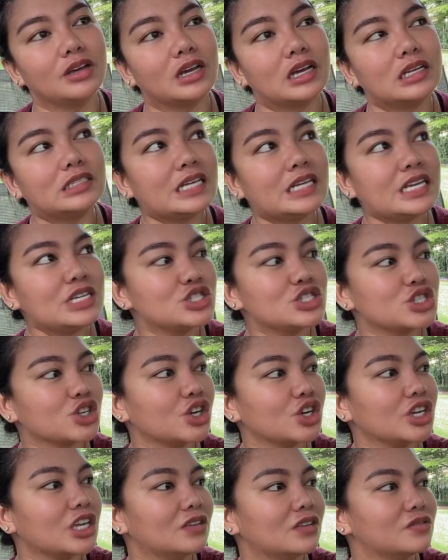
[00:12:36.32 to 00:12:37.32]

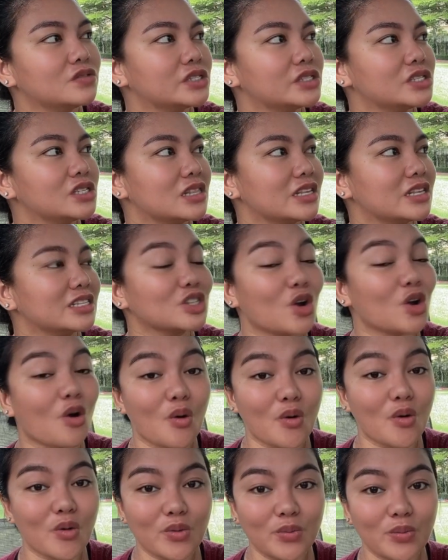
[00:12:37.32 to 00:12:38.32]
Nature gives you this
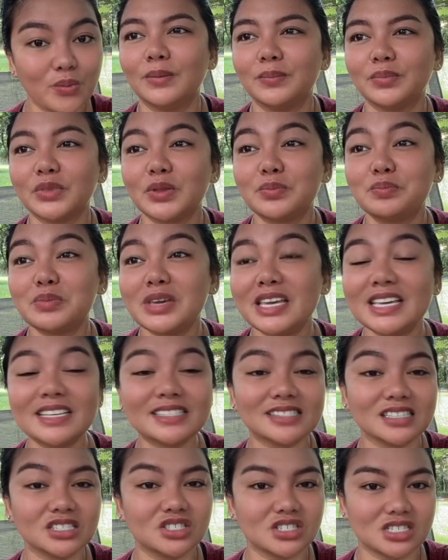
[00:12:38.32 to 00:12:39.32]
hope and the
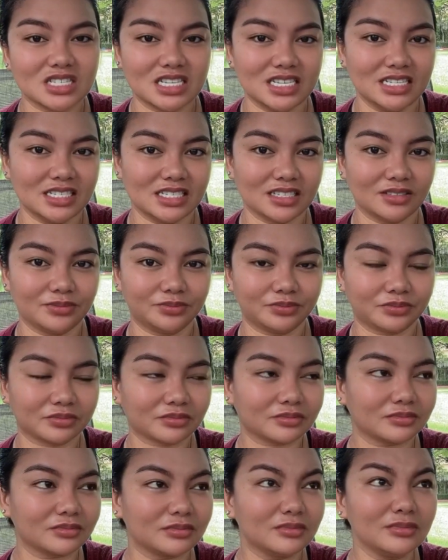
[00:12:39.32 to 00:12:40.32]
peace that you need.
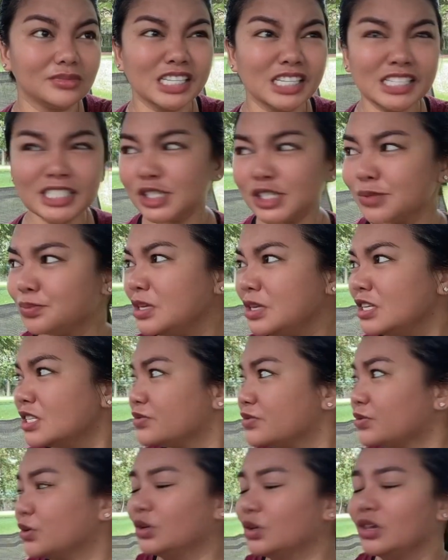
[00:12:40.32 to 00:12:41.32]
It's
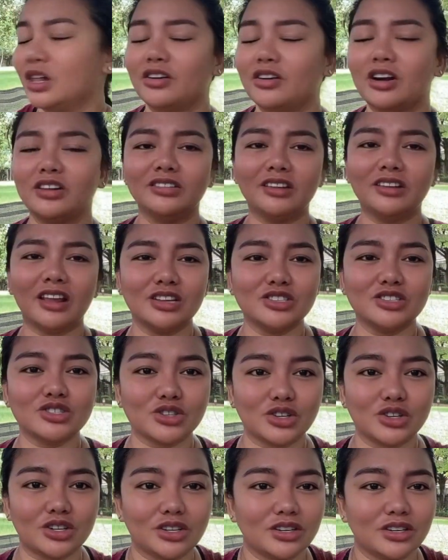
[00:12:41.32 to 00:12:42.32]
peaceful around
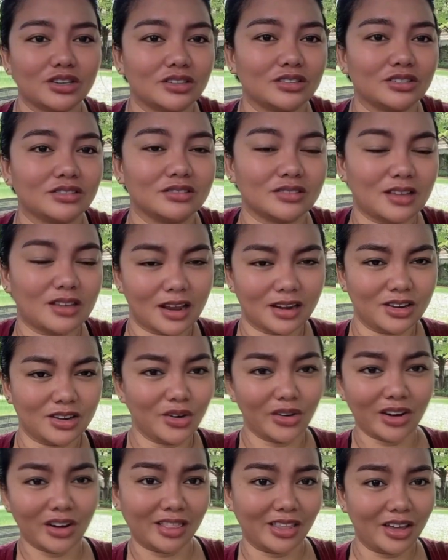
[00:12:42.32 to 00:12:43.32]
nature, and
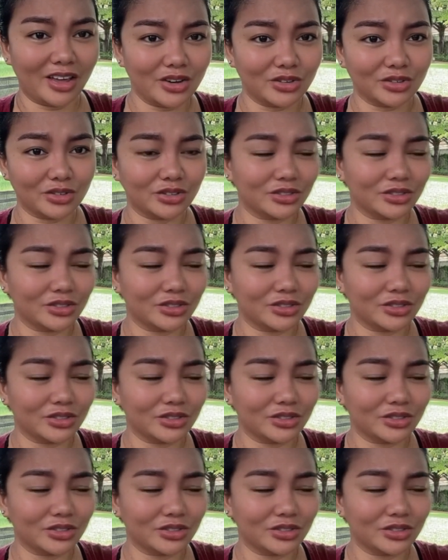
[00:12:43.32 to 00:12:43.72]
you're alone.